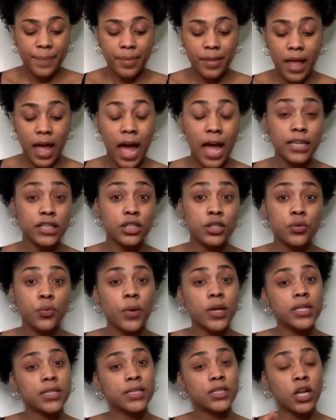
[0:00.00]
I just want
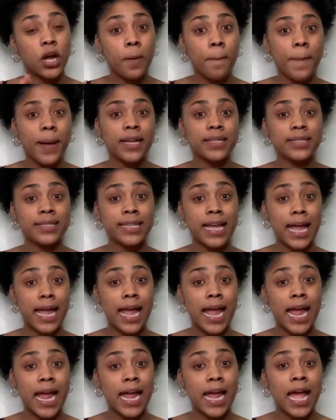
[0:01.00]
to start by
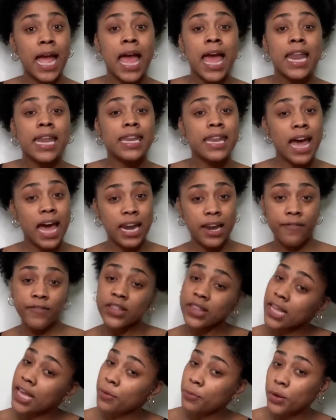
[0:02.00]
saying not
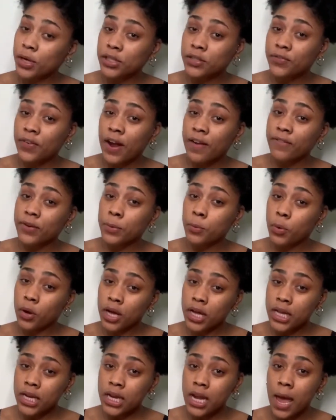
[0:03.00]
everything works for
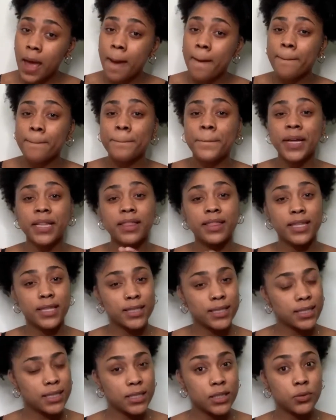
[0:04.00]
everyone, but
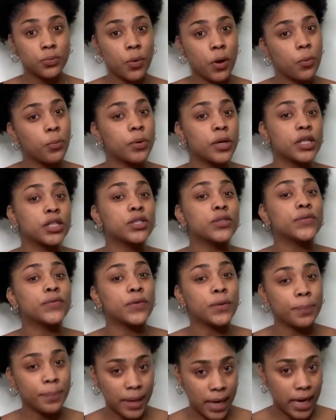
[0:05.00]
this is what works for
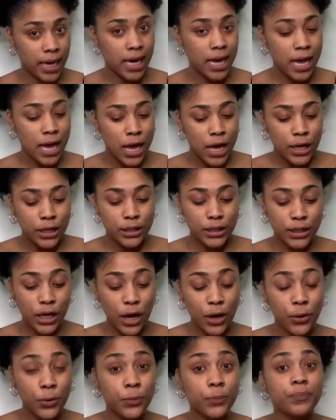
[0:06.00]
me.
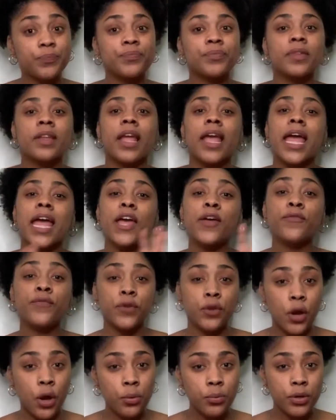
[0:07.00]
So if you
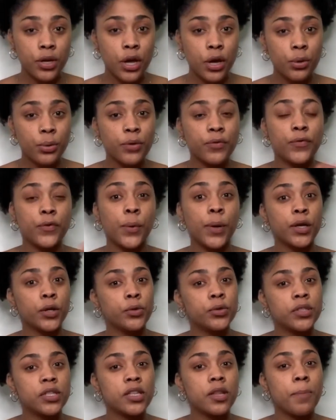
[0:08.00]
don't know, if you are new
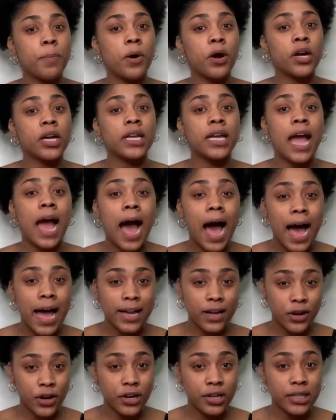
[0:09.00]
to the party, I
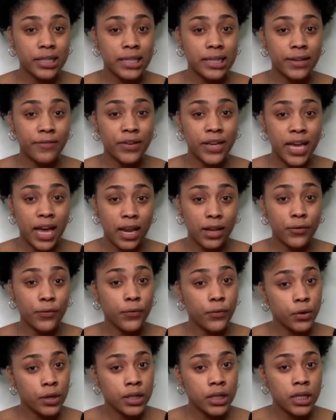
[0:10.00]
currently live in
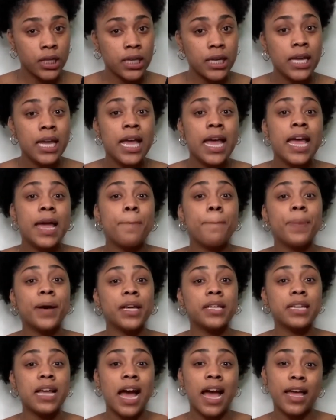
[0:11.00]
California.
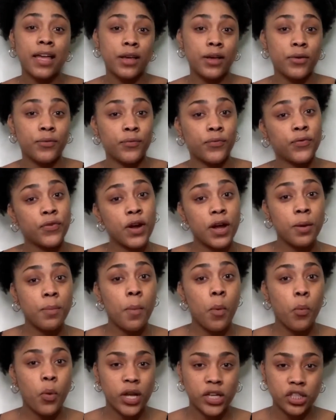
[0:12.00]
But I am
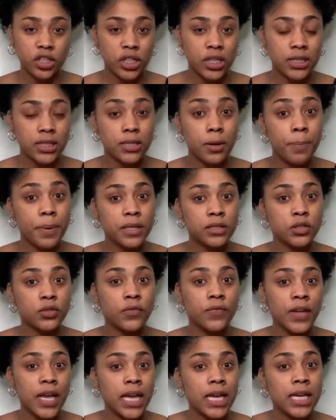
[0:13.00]
from Westchester,
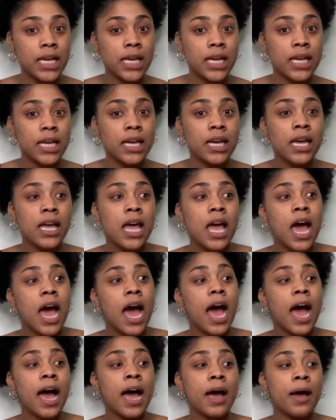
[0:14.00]
Pennsylvania.
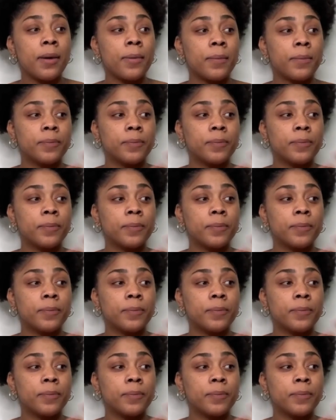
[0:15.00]
I